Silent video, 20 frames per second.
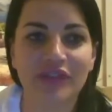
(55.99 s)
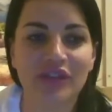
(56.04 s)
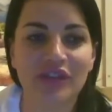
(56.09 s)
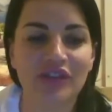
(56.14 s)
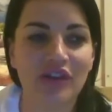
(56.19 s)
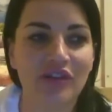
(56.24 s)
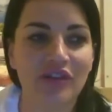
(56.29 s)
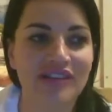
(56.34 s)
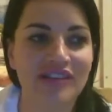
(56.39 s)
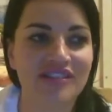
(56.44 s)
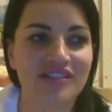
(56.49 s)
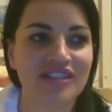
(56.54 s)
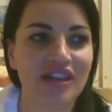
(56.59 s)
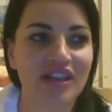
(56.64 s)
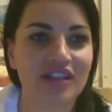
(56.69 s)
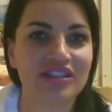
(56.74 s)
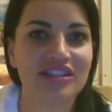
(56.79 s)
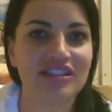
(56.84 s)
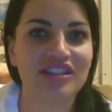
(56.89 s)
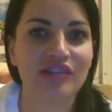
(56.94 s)
and
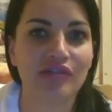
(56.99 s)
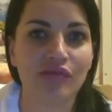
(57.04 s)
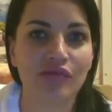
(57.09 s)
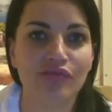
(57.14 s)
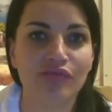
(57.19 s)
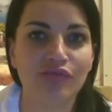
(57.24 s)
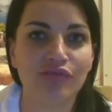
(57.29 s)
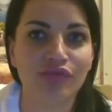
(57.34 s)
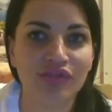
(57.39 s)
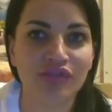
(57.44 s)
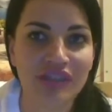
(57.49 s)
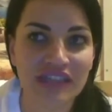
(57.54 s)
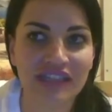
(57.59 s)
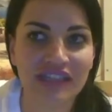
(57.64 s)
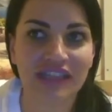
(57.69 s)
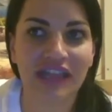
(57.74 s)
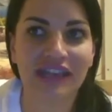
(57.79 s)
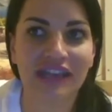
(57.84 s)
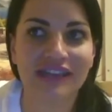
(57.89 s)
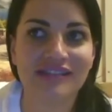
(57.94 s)
started to
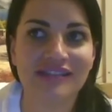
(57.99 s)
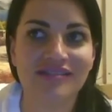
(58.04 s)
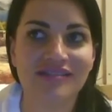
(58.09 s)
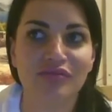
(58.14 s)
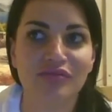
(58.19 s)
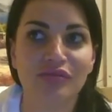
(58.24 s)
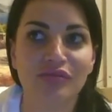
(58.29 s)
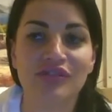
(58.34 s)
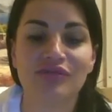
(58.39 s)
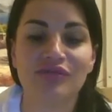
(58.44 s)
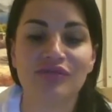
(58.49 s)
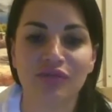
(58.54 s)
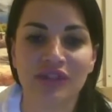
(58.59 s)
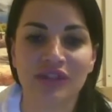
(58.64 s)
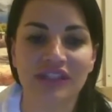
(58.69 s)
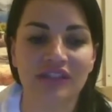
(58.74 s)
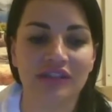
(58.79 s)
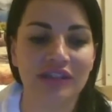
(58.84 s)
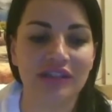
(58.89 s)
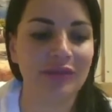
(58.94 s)
realize was
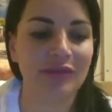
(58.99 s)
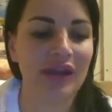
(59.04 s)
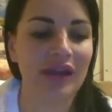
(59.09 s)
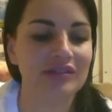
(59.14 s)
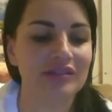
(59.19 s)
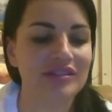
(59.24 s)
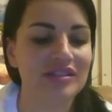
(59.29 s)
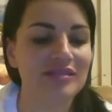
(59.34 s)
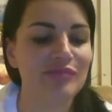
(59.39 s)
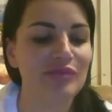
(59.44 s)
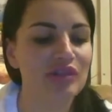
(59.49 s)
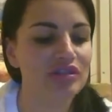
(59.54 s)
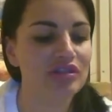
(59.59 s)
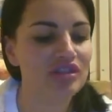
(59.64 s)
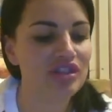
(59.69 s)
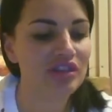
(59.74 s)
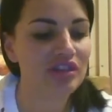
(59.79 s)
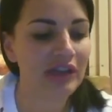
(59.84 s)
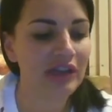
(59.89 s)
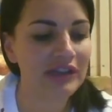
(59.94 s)
real about
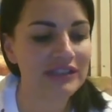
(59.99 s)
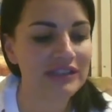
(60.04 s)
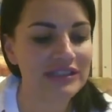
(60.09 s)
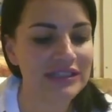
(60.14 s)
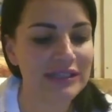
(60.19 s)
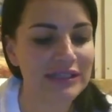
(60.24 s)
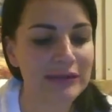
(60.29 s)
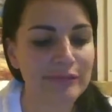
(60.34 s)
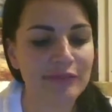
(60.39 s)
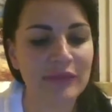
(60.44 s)
spirituality,